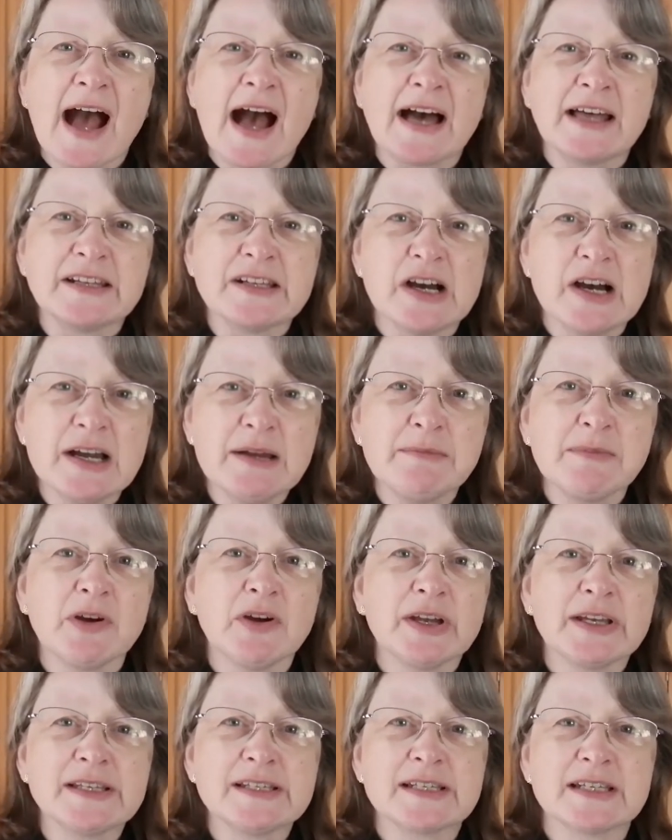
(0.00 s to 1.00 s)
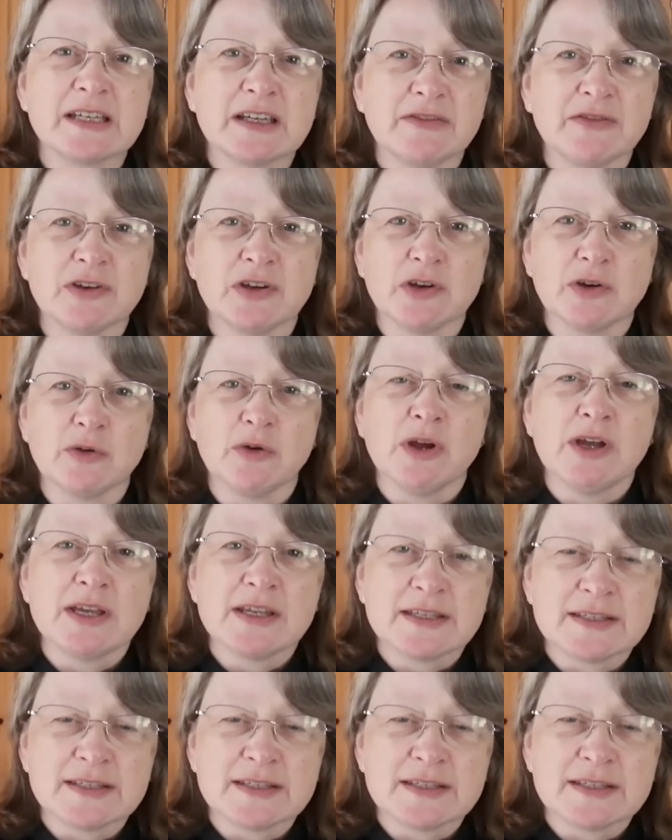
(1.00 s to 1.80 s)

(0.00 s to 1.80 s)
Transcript: and I'm going to give you